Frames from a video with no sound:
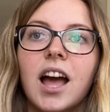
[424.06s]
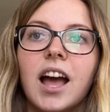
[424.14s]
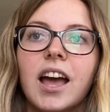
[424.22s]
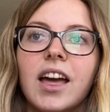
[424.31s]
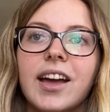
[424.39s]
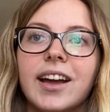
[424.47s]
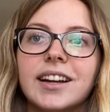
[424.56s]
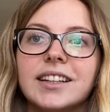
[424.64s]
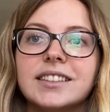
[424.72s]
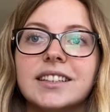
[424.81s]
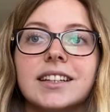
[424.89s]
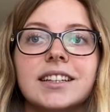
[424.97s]

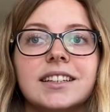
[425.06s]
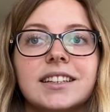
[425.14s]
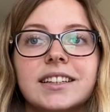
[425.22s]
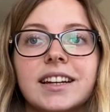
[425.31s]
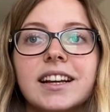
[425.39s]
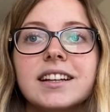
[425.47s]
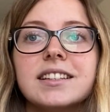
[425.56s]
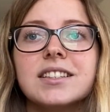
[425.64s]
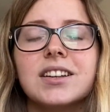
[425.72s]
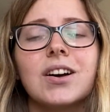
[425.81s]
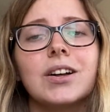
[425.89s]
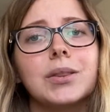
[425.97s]
And next
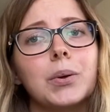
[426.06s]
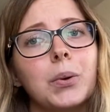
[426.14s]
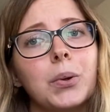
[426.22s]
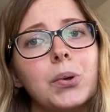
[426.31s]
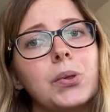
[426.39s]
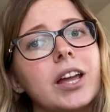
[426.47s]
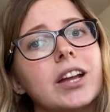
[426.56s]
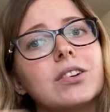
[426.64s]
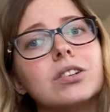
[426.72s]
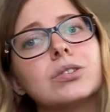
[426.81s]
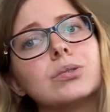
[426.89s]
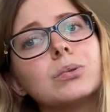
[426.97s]
on the whole like
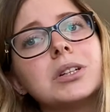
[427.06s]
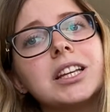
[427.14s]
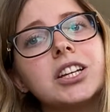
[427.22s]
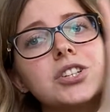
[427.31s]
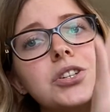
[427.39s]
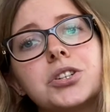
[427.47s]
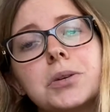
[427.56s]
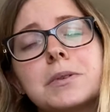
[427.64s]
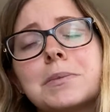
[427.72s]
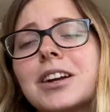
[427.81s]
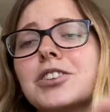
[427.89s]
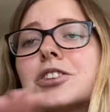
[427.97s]
relationship
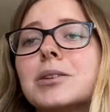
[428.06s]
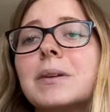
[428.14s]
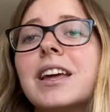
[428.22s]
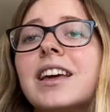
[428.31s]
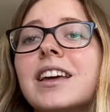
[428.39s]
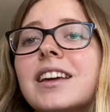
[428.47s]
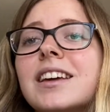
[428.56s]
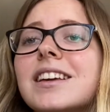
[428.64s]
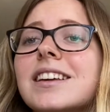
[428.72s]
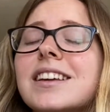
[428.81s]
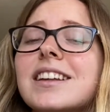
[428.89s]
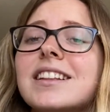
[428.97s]
spectrum
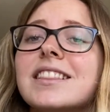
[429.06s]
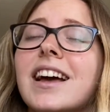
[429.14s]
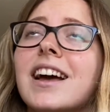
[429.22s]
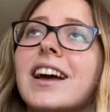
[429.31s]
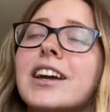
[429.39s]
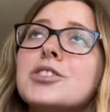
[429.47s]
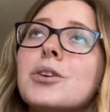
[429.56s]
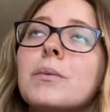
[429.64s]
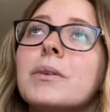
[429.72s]
that I don't